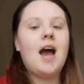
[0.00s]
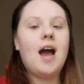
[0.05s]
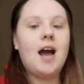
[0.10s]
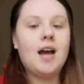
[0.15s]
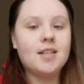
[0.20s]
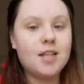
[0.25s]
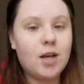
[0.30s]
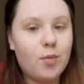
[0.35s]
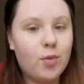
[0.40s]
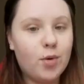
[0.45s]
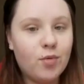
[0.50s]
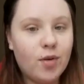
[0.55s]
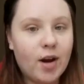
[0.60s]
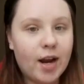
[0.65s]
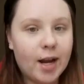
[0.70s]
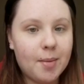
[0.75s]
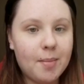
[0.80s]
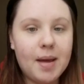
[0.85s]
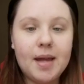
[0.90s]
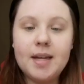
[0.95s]
as I would
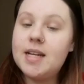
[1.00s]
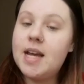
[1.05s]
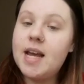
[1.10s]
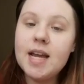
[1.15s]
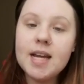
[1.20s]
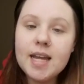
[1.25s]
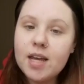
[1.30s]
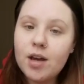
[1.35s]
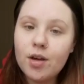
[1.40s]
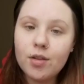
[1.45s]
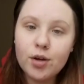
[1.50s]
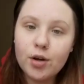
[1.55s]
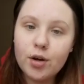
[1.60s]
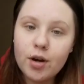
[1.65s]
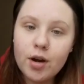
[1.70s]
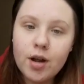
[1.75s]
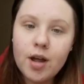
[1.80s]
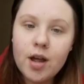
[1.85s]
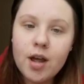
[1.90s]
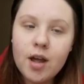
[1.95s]
recommend any
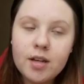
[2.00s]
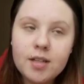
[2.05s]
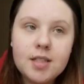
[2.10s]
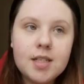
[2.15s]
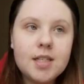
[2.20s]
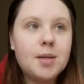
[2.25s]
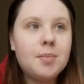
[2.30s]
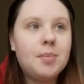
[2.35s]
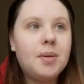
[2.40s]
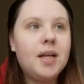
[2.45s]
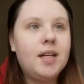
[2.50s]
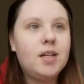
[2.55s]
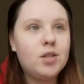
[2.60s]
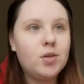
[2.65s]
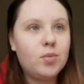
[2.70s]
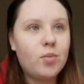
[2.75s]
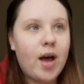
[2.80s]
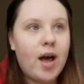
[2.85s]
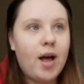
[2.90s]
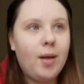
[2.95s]
other discipline
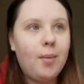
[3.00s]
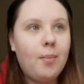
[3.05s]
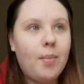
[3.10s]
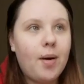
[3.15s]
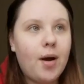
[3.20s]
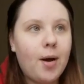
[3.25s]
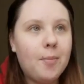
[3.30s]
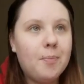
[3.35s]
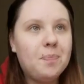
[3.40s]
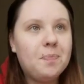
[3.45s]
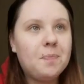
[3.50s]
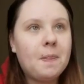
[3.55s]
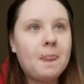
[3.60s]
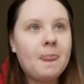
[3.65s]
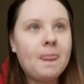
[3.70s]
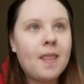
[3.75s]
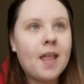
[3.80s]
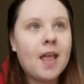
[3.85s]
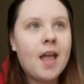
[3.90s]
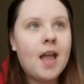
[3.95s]
as well. But
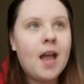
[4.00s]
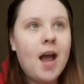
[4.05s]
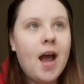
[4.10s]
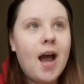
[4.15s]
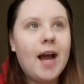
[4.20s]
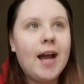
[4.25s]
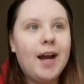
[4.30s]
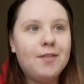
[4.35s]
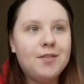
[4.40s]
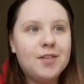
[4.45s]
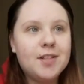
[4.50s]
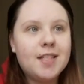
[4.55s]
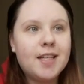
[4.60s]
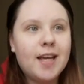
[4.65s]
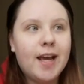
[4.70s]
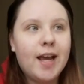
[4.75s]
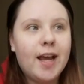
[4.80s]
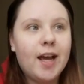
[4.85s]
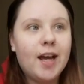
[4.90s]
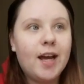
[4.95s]
I have to
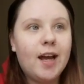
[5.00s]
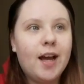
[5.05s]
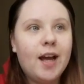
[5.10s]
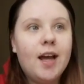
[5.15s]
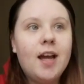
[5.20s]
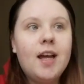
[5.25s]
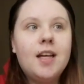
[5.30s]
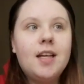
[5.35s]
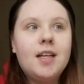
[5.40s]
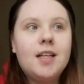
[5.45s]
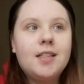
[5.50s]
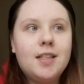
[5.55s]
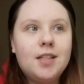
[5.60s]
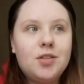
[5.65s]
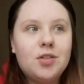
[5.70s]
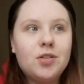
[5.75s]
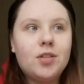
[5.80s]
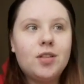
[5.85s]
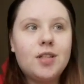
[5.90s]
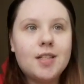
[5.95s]
say
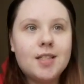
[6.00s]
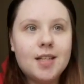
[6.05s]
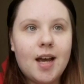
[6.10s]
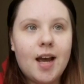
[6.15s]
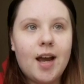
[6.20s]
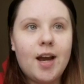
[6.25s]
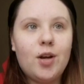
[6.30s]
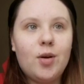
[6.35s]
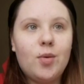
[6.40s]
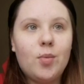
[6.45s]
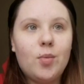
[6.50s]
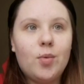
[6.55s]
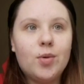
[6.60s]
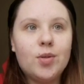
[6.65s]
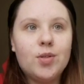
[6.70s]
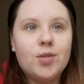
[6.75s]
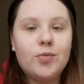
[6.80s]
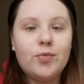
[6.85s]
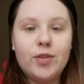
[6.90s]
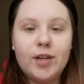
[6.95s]
digital design
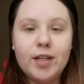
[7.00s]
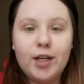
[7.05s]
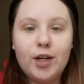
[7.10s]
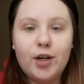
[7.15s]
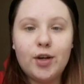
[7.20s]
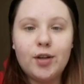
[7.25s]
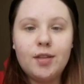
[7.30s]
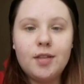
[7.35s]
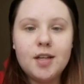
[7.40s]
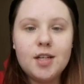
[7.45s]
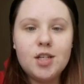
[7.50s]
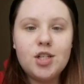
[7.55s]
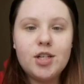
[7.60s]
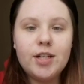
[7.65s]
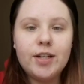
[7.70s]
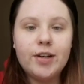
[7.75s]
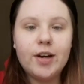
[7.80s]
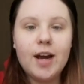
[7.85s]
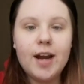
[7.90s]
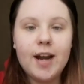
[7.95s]
was really good this
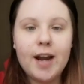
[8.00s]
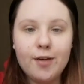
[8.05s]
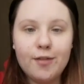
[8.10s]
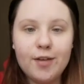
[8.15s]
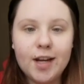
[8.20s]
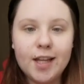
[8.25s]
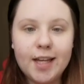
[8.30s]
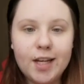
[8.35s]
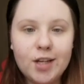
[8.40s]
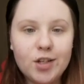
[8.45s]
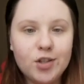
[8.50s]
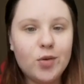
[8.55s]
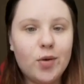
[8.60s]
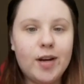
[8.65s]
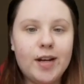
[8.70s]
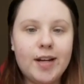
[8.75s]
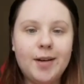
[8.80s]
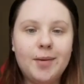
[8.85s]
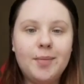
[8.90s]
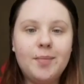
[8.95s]
year and I really
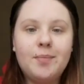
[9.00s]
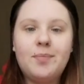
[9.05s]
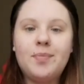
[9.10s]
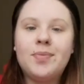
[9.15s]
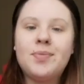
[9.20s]
enjoyed it.